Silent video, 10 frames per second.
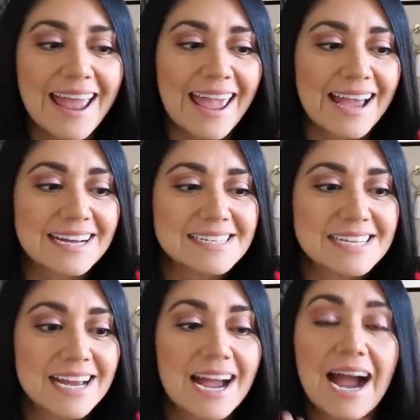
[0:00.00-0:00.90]
and
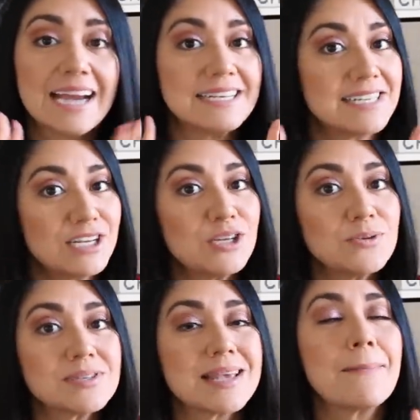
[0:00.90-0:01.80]
uh, I did
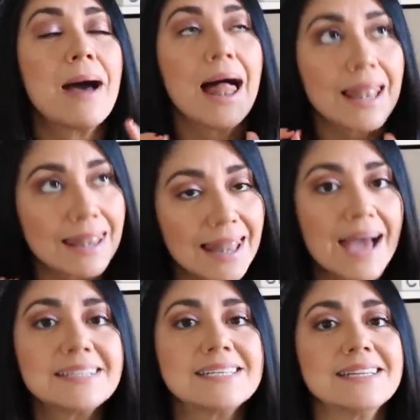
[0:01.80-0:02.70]
use them a
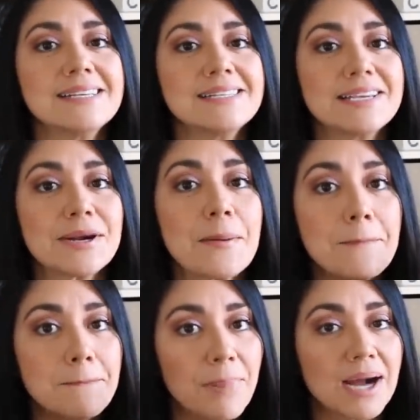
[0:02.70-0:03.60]
lot this year,
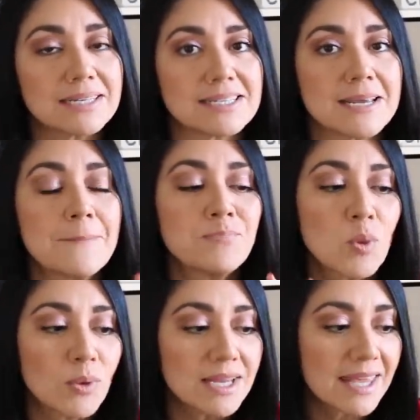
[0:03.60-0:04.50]
but
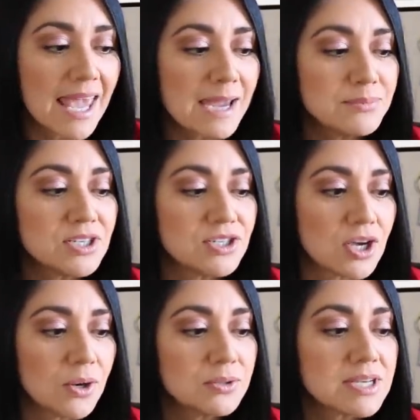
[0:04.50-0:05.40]
when it came to
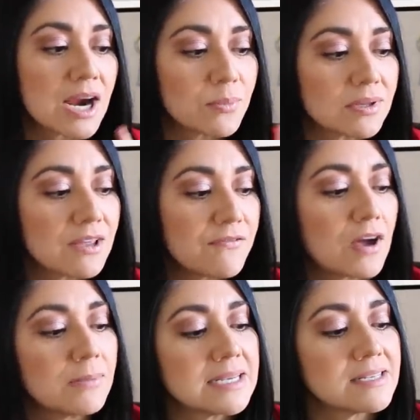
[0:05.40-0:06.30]
totes, I really
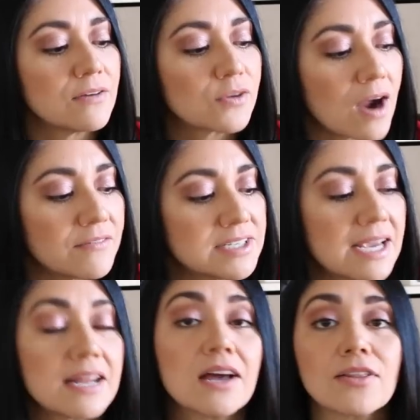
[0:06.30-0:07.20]
found myself
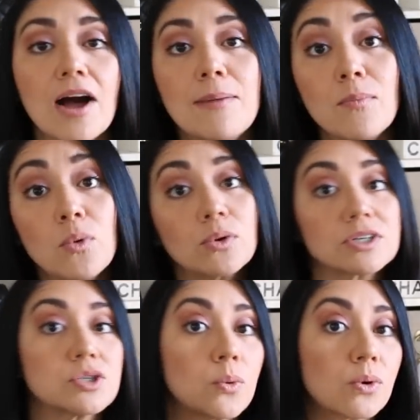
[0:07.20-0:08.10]
gravitating a lot
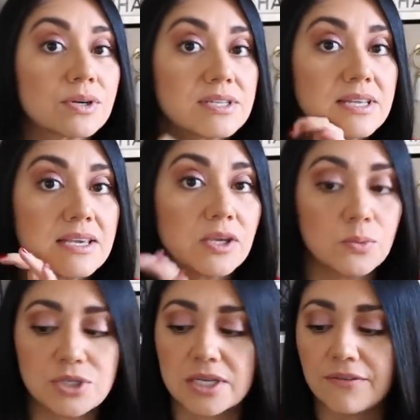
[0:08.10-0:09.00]
more towards the
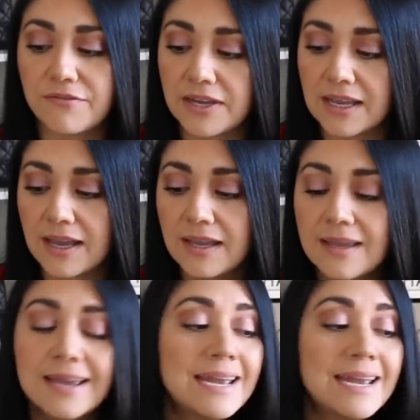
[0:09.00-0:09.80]
Gucci Ophidia.